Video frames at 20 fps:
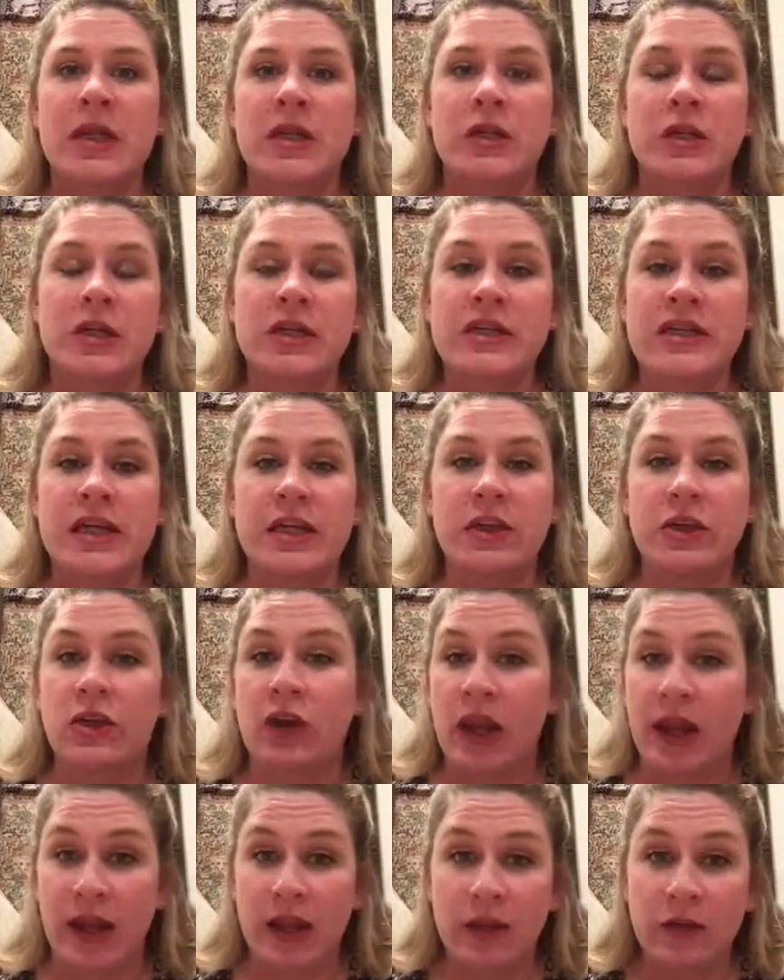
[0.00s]
you're going to take
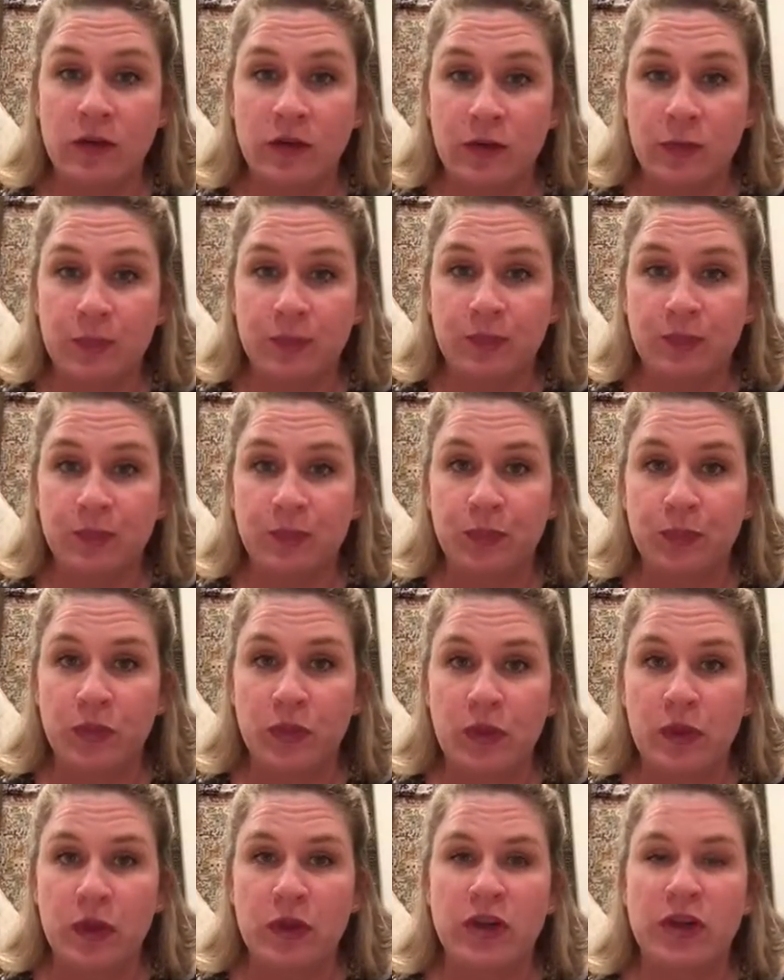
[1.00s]
your age,
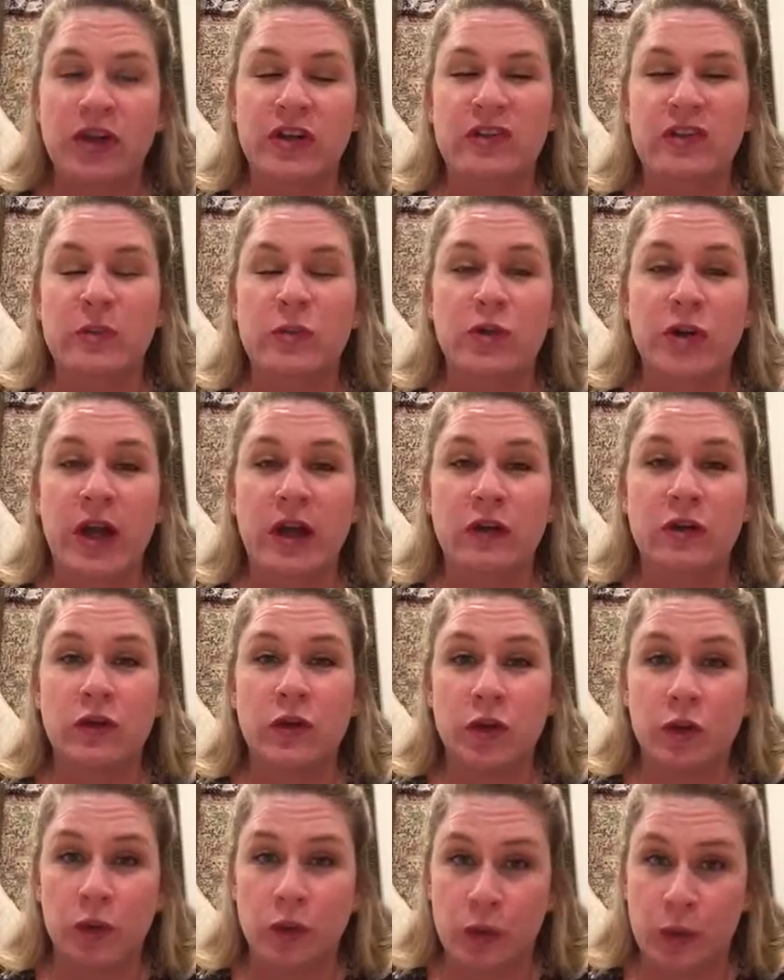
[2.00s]
you're going to subtract
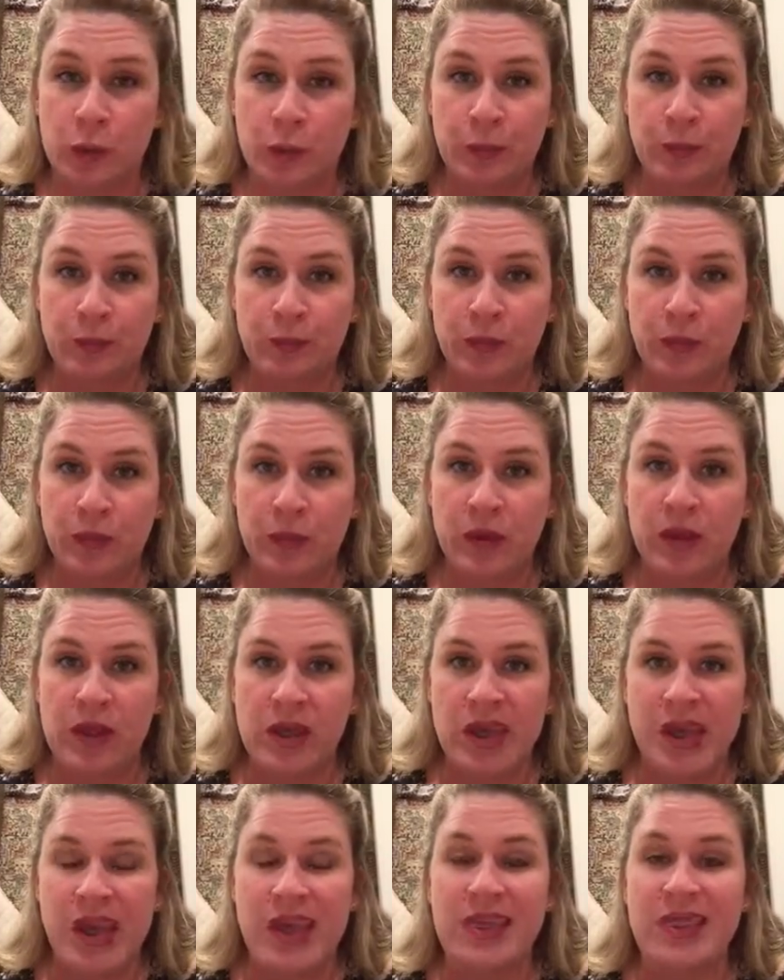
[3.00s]
2,
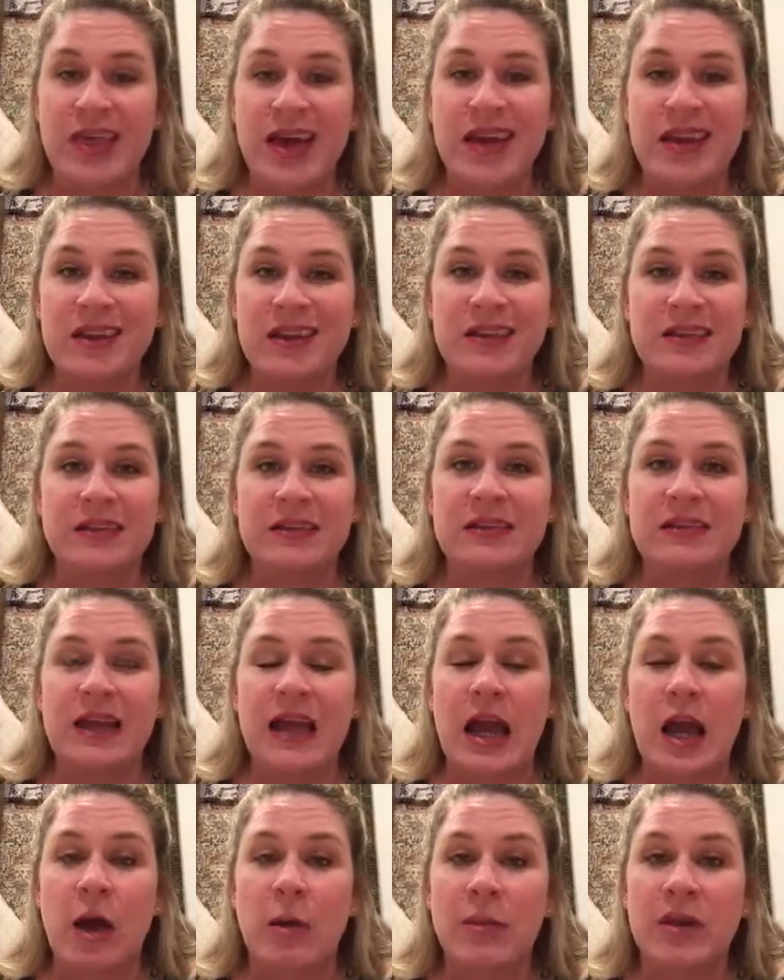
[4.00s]
and that is
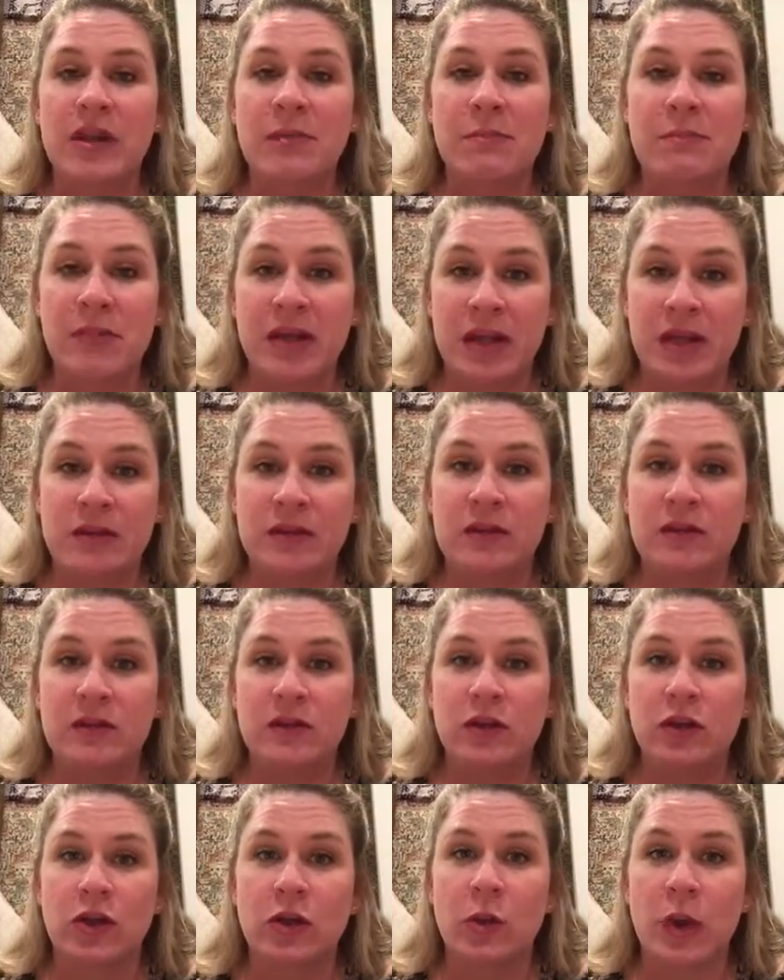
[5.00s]
how many
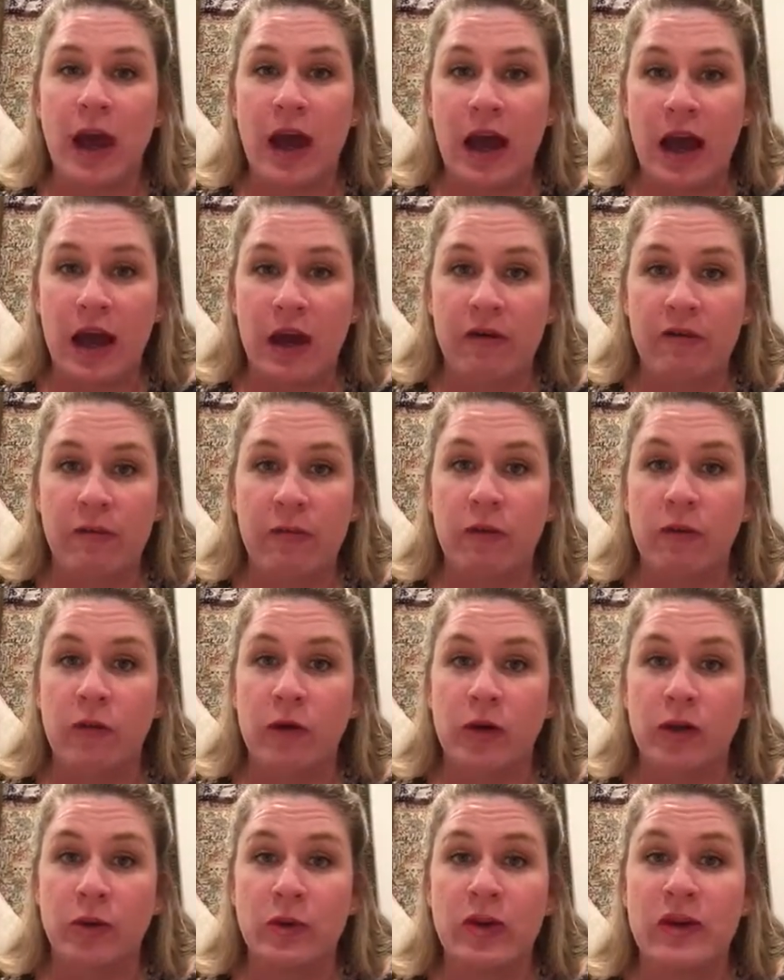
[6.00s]
minutes you have
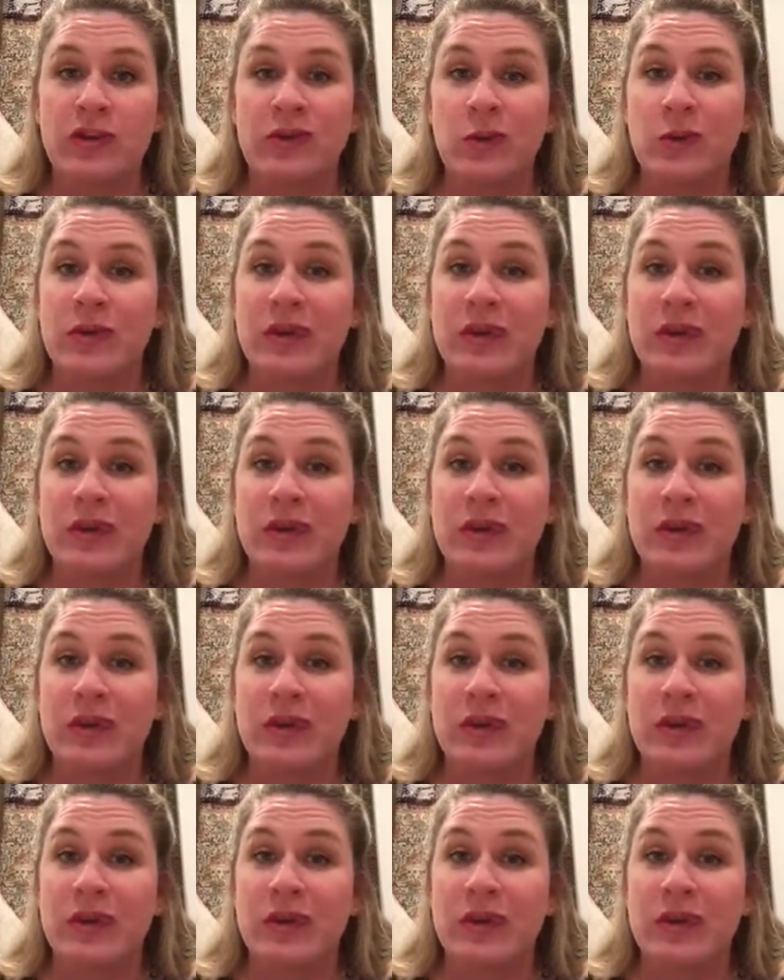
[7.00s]
before you need to